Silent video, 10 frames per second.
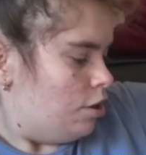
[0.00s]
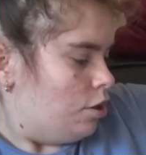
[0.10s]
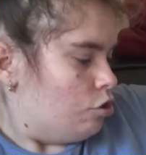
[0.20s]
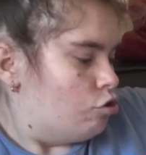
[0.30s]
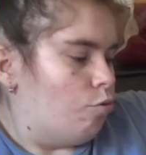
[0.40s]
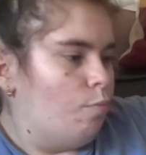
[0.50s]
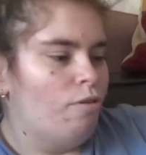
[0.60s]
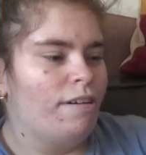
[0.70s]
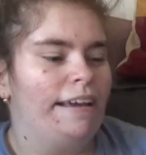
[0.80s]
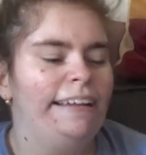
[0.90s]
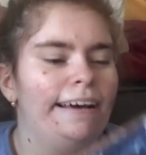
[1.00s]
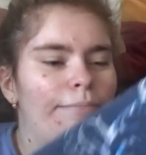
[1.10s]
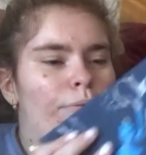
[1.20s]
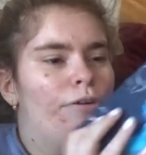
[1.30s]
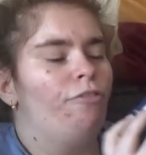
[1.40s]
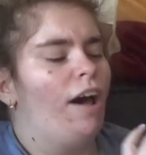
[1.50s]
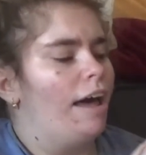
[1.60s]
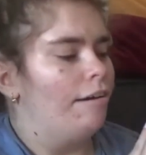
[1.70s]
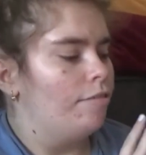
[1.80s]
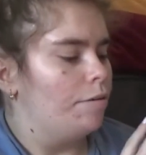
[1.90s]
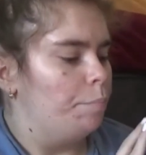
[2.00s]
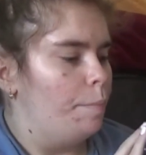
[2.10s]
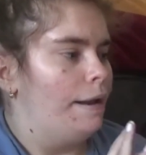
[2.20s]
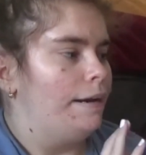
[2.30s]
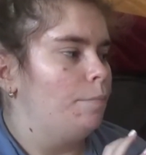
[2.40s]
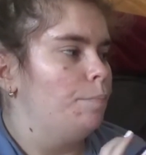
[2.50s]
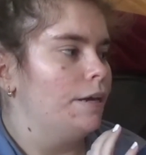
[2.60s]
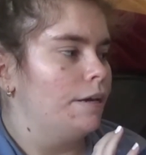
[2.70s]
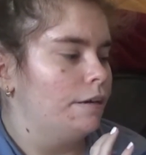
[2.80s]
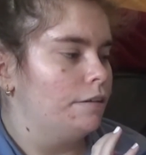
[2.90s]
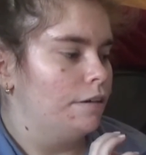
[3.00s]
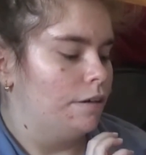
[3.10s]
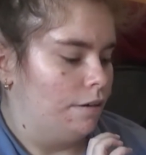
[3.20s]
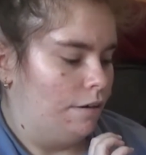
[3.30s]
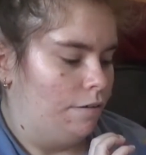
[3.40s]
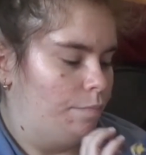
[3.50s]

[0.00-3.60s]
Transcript: So book number 5 ended up being the